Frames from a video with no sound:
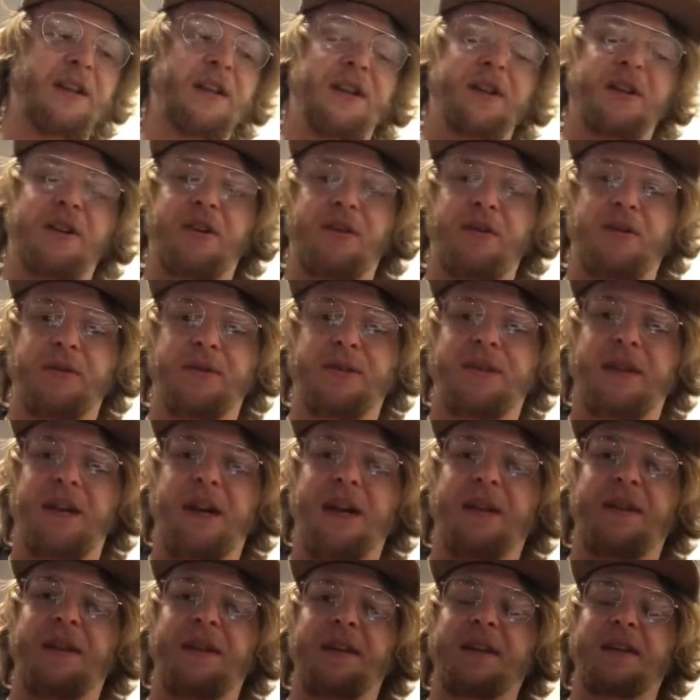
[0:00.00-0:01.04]
the notes
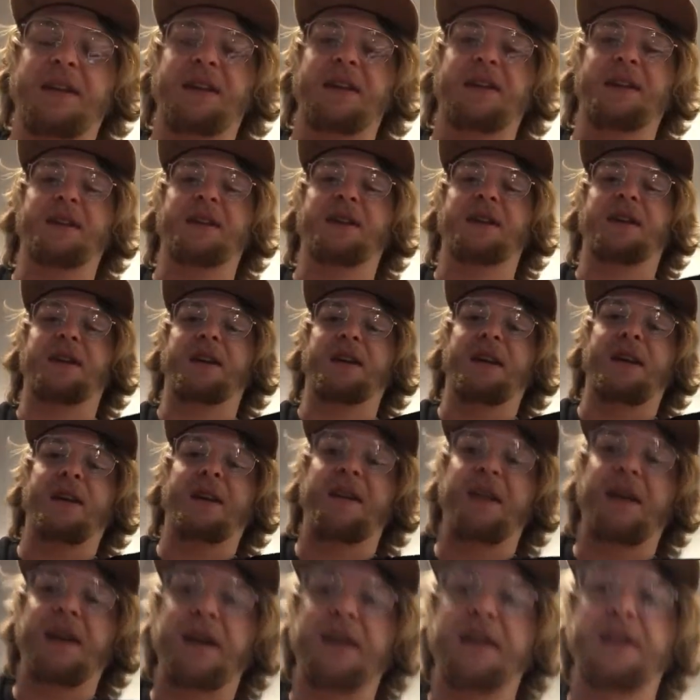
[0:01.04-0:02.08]
on the E
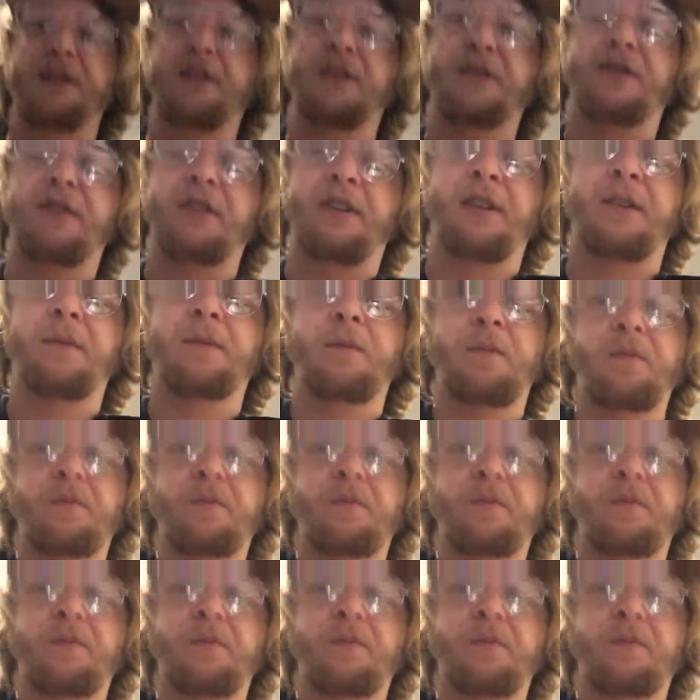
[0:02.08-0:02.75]
and the A string.